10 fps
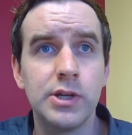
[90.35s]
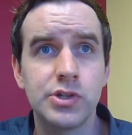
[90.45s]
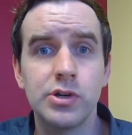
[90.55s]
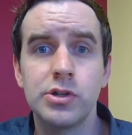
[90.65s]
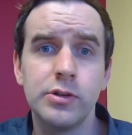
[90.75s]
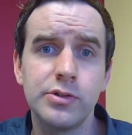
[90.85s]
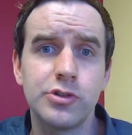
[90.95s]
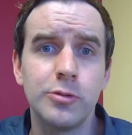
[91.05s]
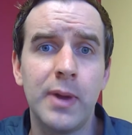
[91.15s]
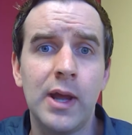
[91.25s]
start to
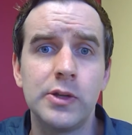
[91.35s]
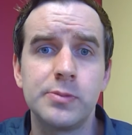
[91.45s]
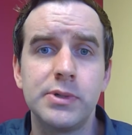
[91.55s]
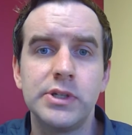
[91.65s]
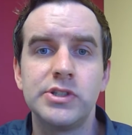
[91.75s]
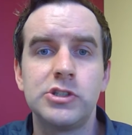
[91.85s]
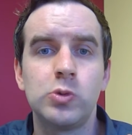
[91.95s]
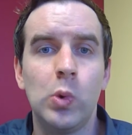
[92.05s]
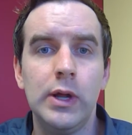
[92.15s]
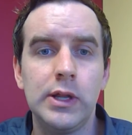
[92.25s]
lose their balance because
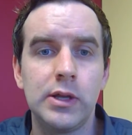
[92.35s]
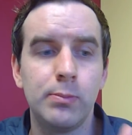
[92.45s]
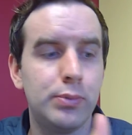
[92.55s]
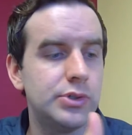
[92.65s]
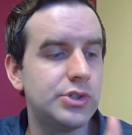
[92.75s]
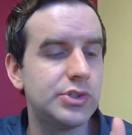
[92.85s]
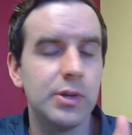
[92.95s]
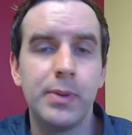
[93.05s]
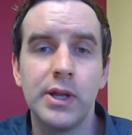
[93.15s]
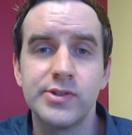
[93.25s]
swelling pushes
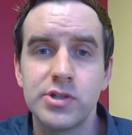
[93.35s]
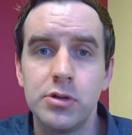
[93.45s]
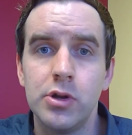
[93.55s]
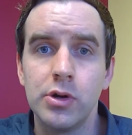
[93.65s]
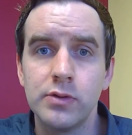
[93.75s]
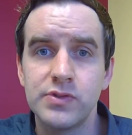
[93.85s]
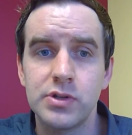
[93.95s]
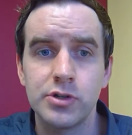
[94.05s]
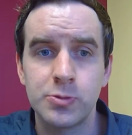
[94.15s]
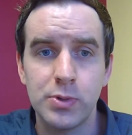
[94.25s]
up against the nerves
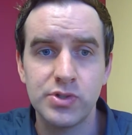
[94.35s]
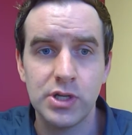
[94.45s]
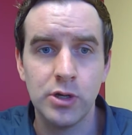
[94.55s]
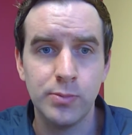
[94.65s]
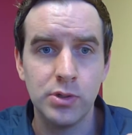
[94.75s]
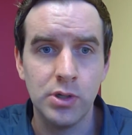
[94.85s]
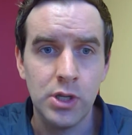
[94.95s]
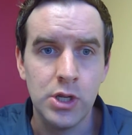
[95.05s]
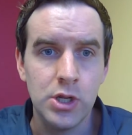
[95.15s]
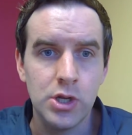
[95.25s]
that are supposed to help you
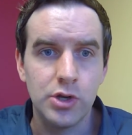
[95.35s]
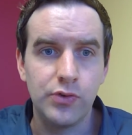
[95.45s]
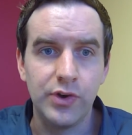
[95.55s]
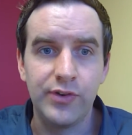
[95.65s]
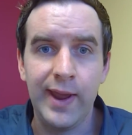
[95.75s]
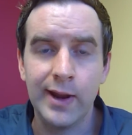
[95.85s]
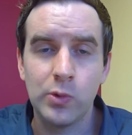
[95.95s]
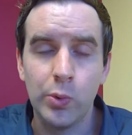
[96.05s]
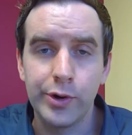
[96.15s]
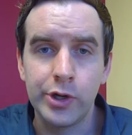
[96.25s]

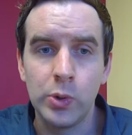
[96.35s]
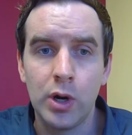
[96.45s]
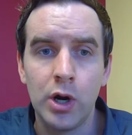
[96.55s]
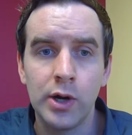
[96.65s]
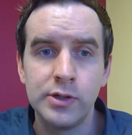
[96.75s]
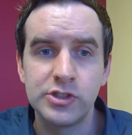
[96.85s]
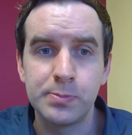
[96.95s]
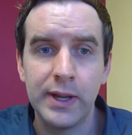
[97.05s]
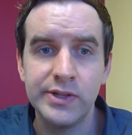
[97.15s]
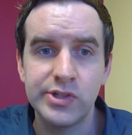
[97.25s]
detect where you are in
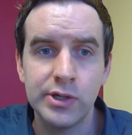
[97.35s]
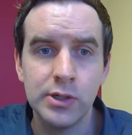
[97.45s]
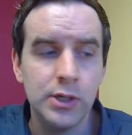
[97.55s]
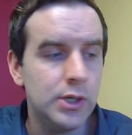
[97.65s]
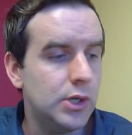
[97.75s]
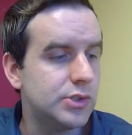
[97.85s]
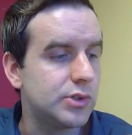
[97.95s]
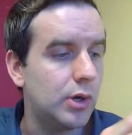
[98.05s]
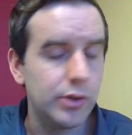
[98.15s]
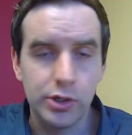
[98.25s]
space here.
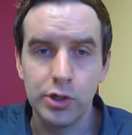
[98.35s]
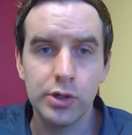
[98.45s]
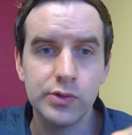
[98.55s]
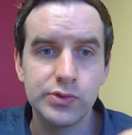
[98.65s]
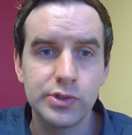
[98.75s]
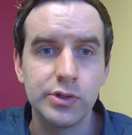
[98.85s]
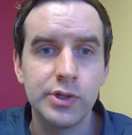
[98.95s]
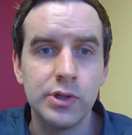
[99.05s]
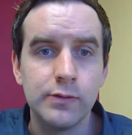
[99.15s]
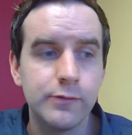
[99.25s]
So all the nerves that
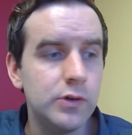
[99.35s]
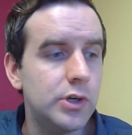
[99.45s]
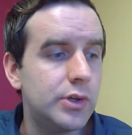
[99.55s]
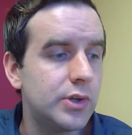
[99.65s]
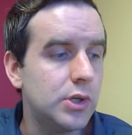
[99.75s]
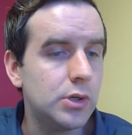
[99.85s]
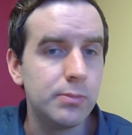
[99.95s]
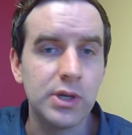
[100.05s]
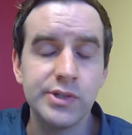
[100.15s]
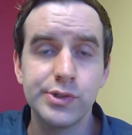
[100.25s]
are in the foot,
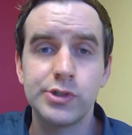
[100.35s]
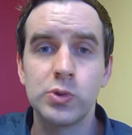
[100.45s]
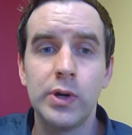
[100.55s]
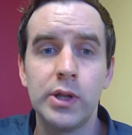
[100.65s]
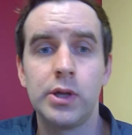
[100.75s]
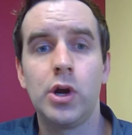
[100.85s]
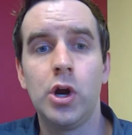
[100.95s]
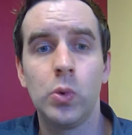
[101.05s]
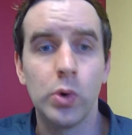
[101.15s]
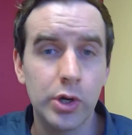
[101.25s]
because of the swelling,
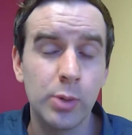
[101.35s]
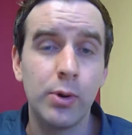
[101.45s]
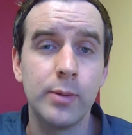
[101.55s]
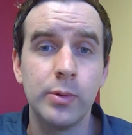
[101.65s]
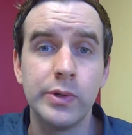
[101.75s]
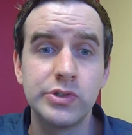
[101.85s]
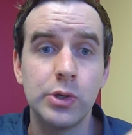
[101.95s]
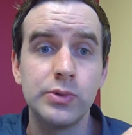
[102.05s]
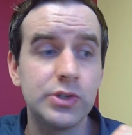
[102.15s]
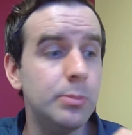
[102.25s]
aren't working properly.
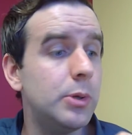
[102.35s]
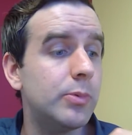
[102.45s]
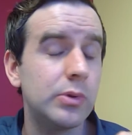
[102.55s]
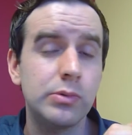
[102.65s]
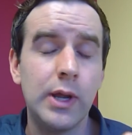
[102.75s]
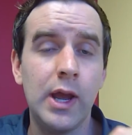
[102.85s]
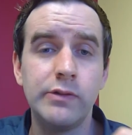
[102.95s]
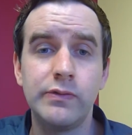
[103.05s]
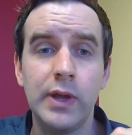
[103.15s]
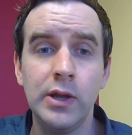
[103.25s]
So some people
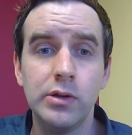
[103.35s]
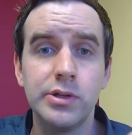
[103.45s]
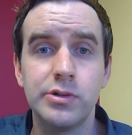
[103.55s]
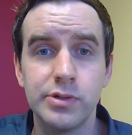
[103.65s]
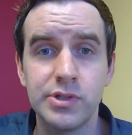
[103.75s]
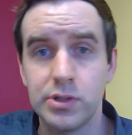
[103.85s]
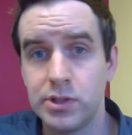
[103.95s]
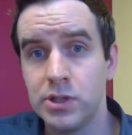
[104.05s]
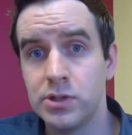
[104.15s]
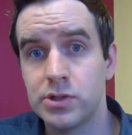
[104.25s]
have ankle injuries
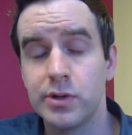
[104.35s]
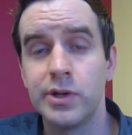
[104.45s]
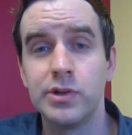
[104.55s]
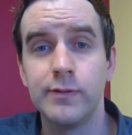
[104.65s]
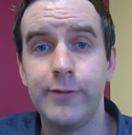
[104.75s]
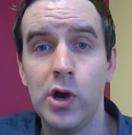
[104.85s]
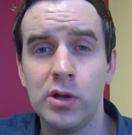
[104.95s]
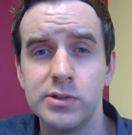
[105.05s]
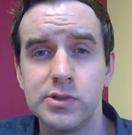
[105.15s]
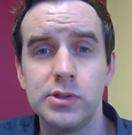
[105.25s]
that then turn into
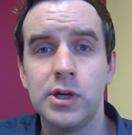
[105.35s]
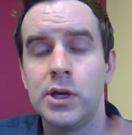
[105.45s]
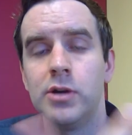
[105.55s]
falls.